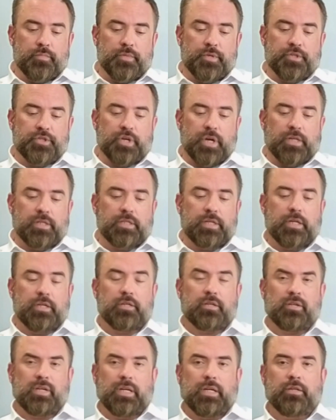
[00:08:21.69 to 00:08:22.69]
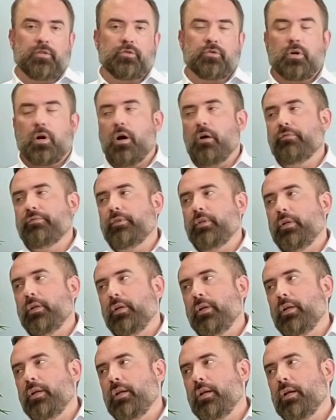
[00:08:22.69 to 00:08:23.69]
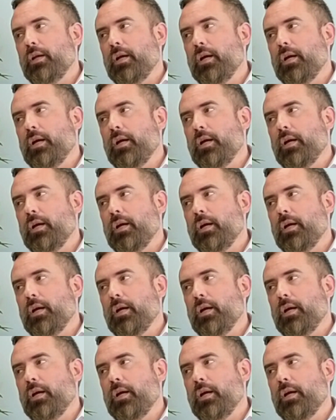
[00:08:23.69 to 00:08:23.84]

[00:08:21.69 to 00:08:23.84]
The JCT drafting